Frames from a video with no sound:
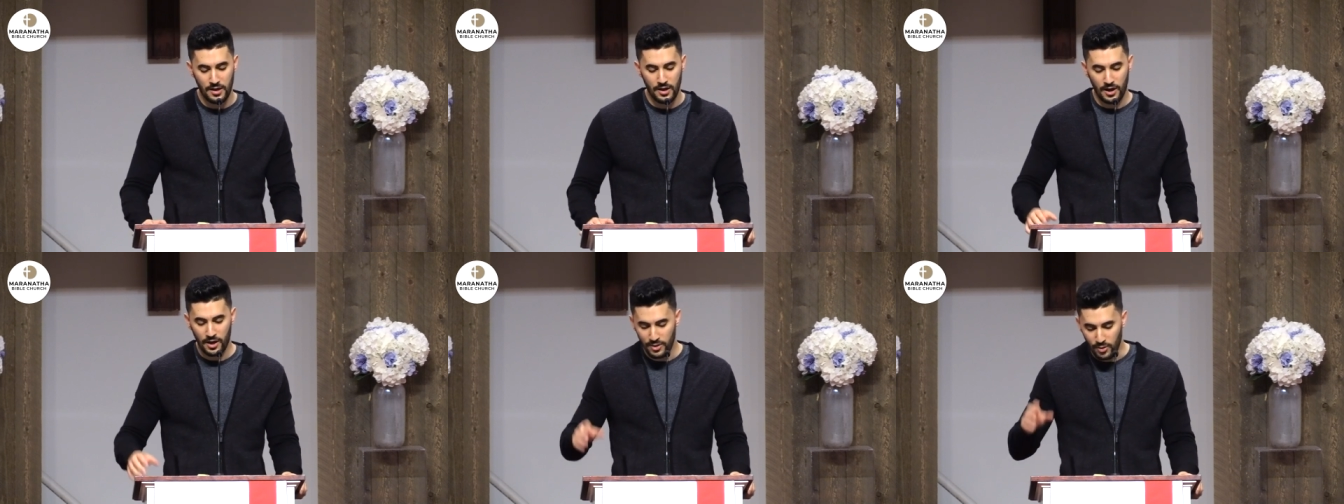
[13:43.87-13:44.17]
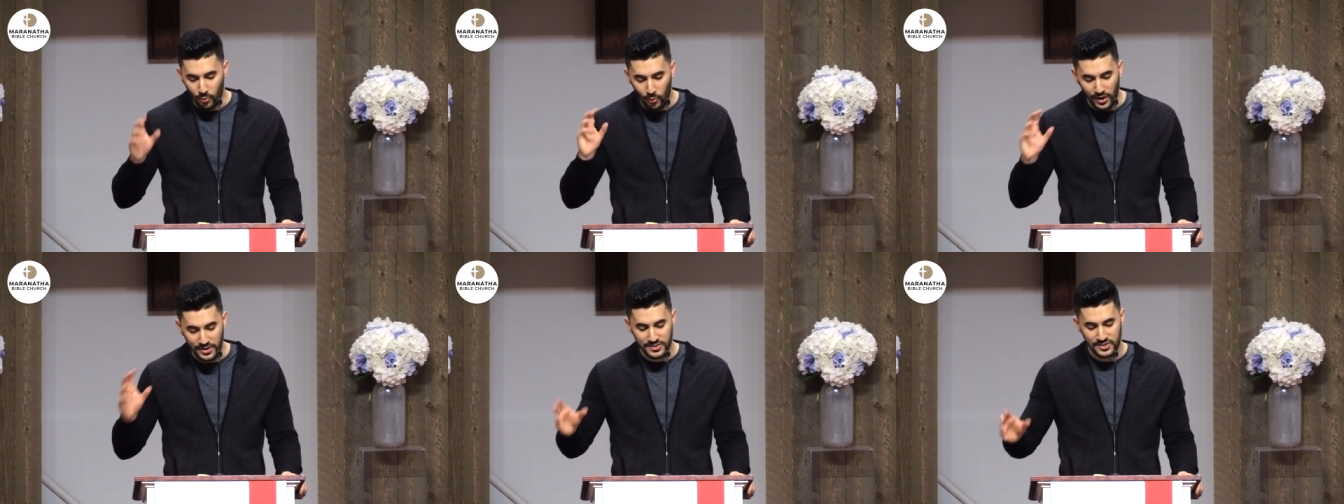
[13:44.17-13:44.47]
on
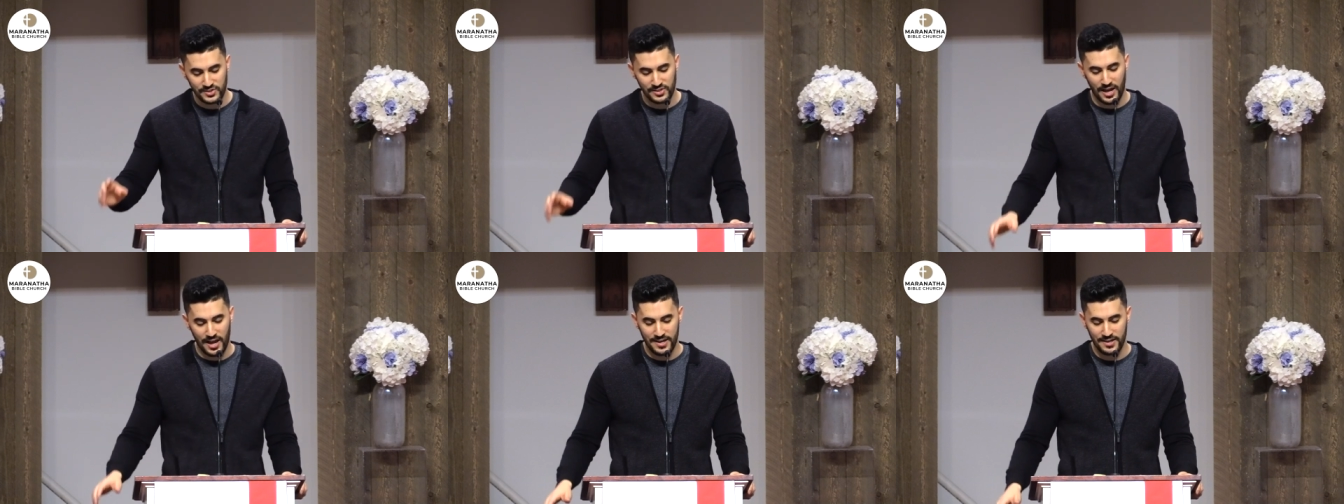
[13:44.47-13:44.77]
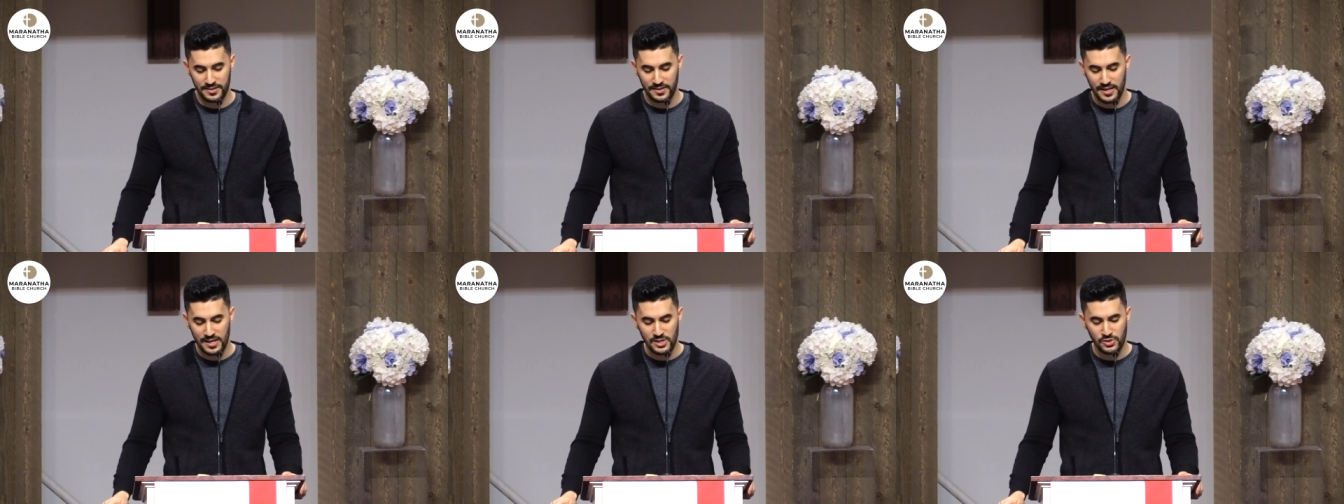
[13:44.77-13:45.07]
the one
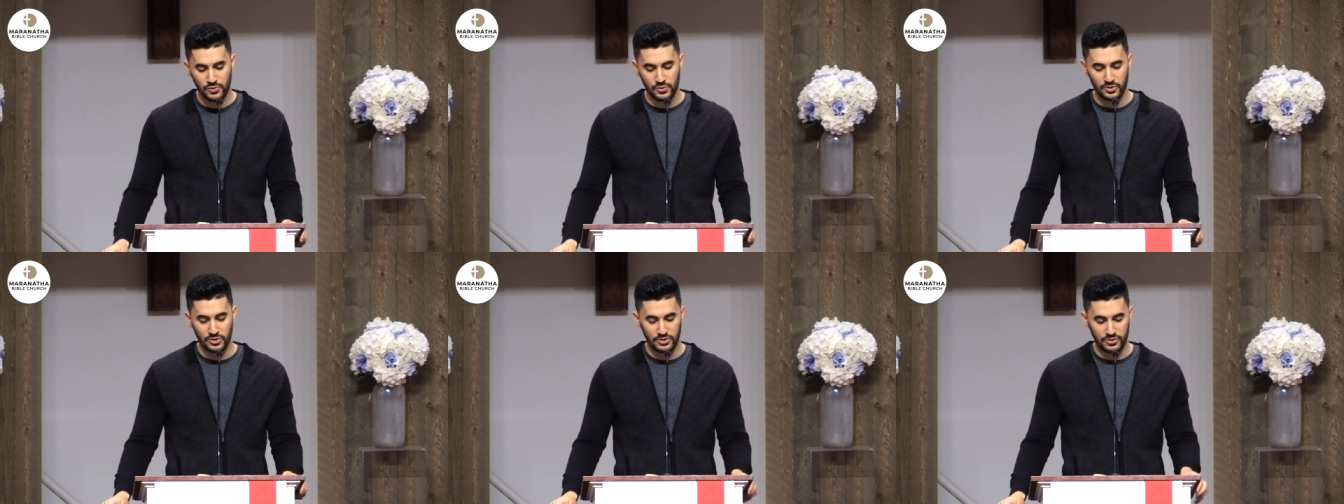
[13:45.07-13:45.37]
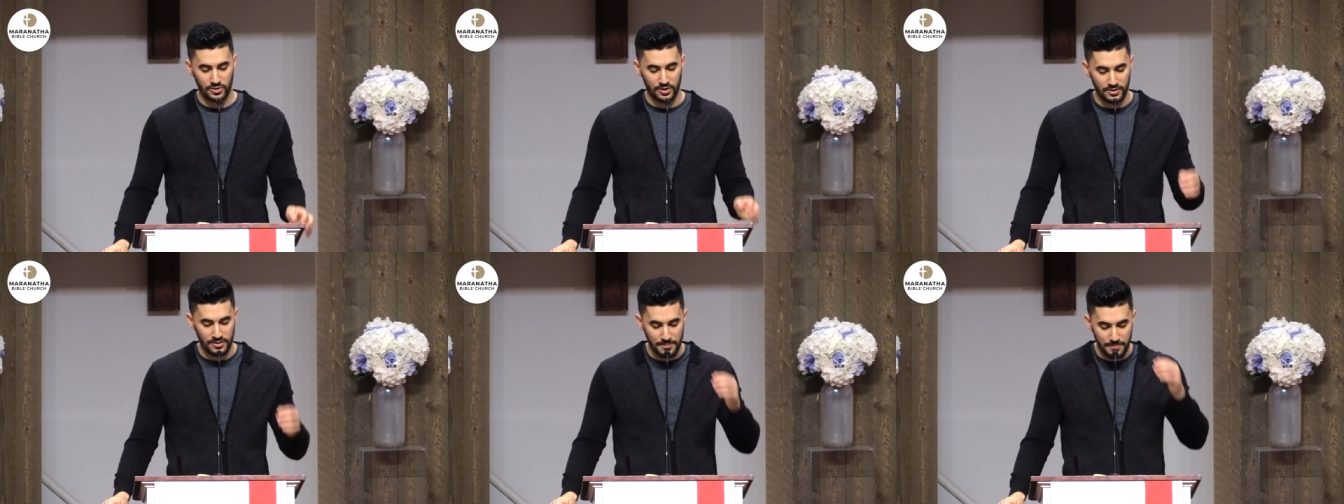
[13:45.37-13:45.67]
side, and Israel
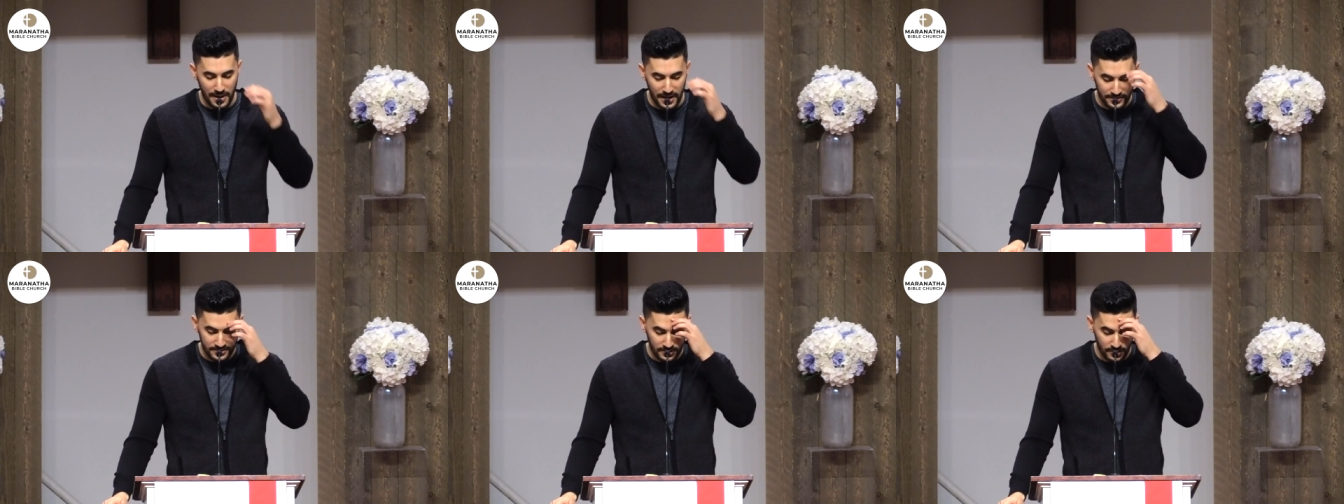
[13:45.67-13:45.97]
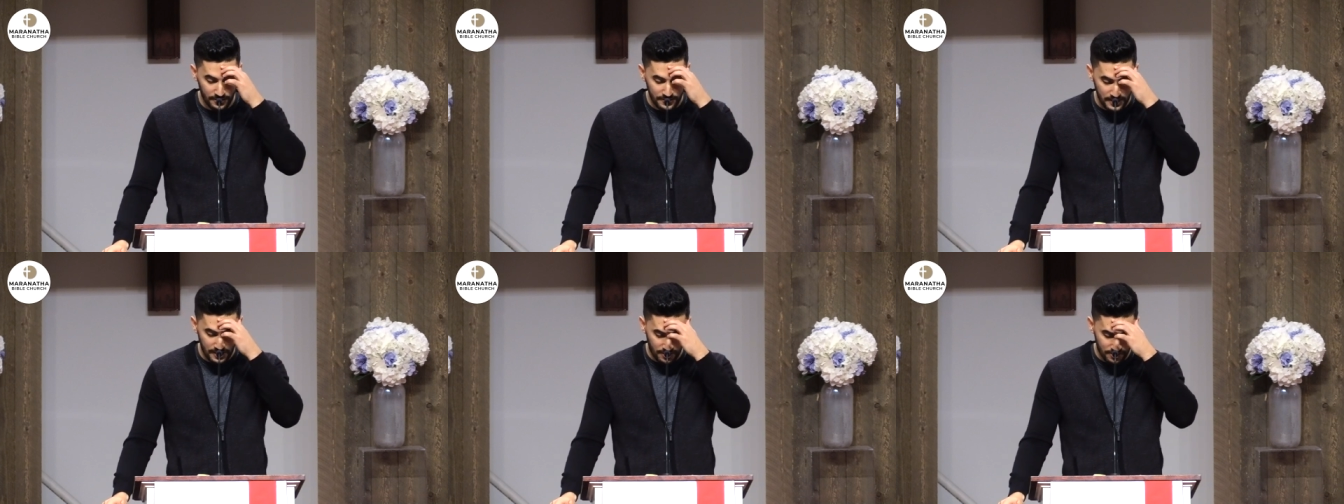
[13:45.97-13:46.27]
stood on the mountain
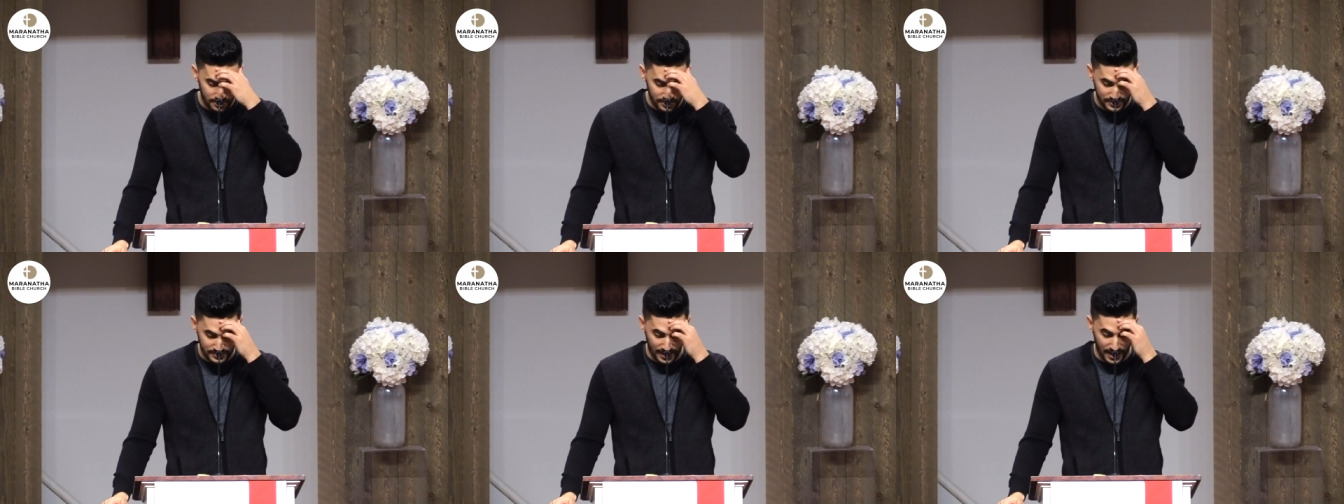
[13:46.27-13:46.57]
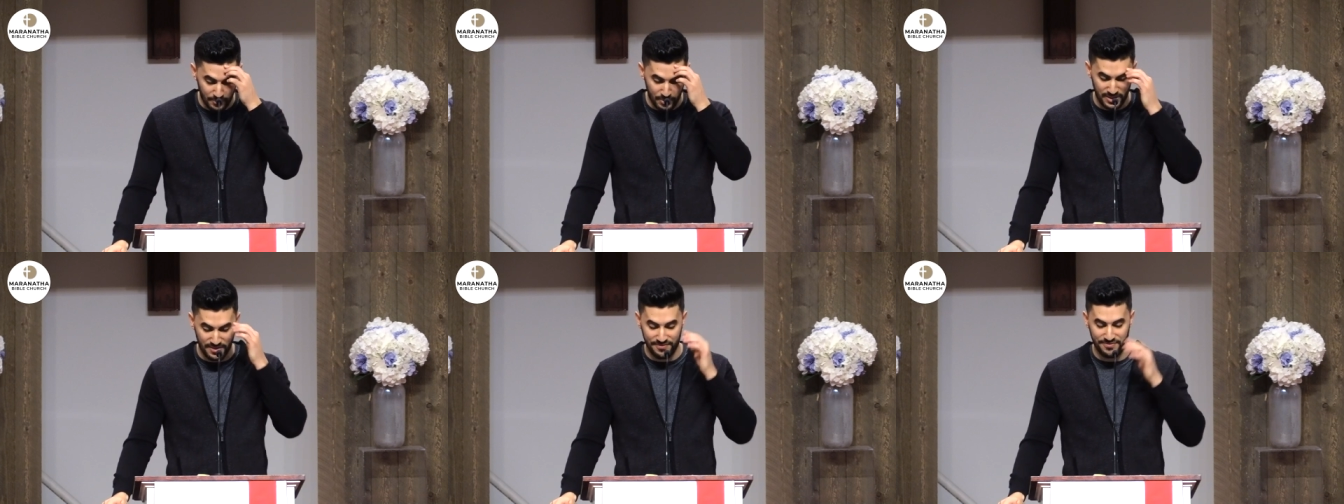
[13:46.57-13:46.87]
on the other
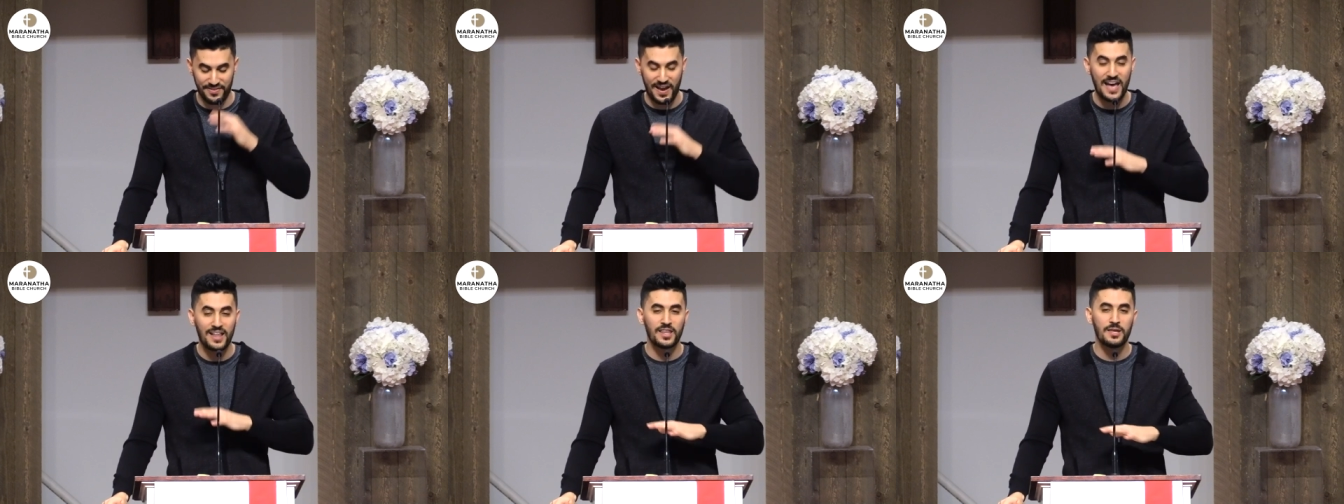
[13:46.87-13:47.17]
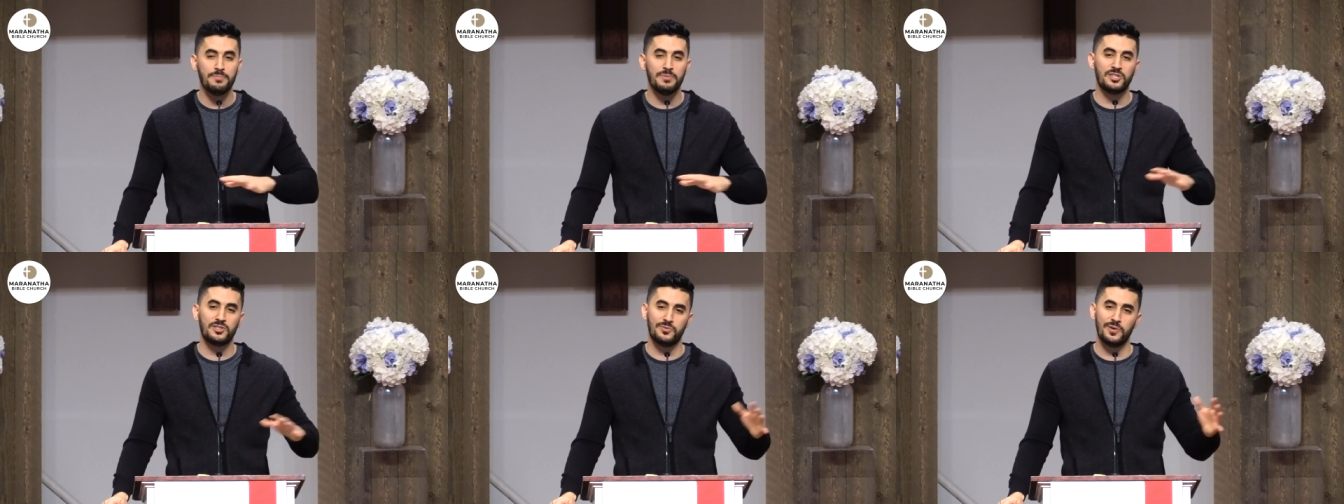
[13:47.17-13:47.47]
side with a
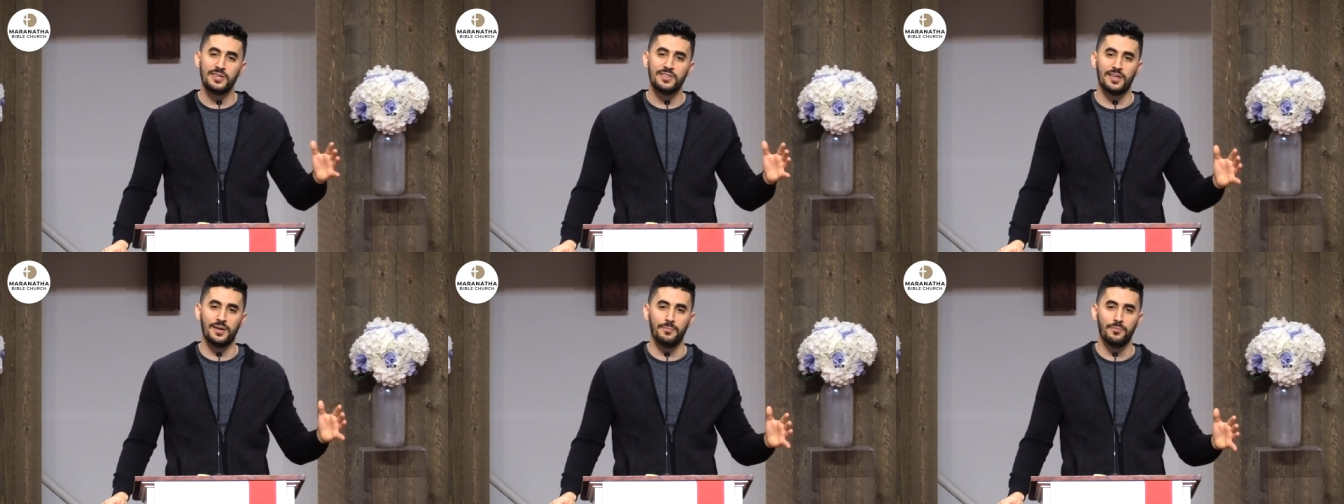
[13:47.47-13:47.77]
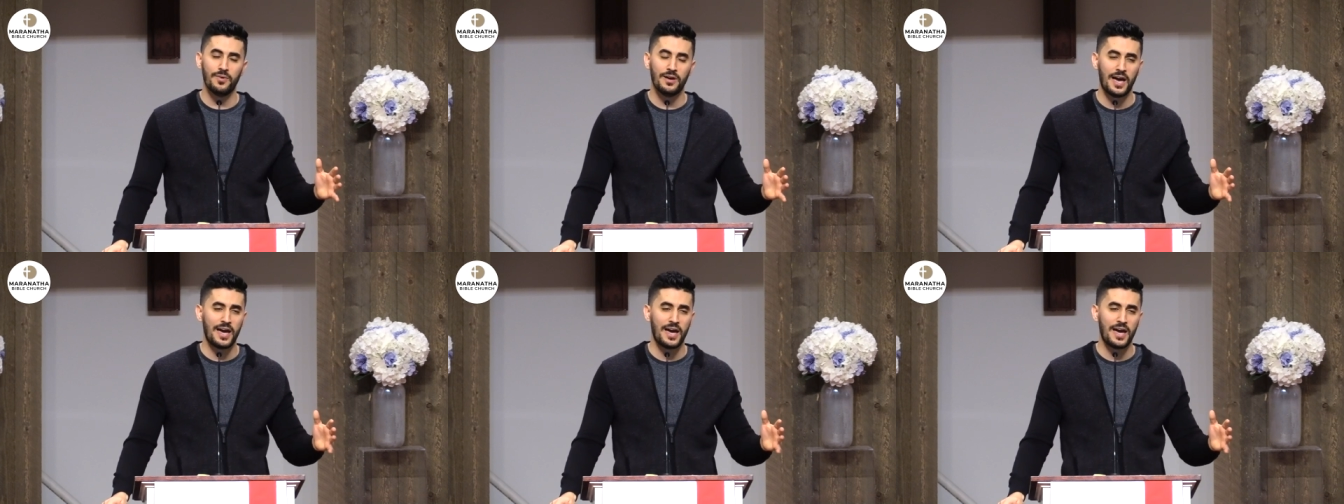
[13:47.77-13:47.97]
valley between them.